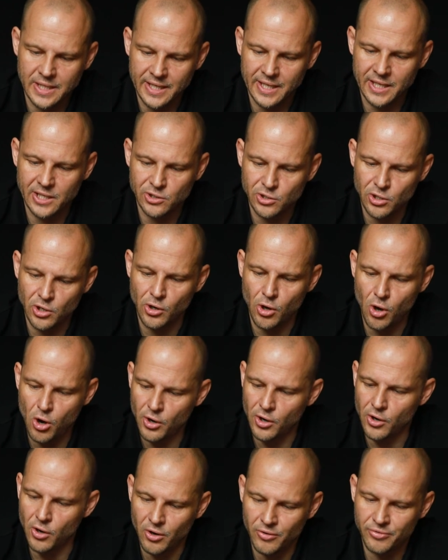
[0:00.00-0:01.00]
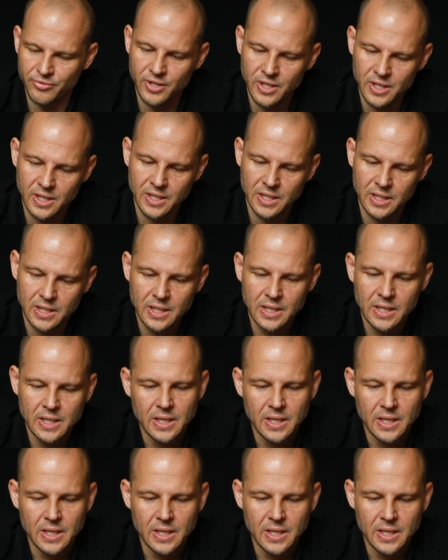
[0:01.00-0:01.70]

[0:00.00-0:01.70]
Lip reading: I can turn on and off here,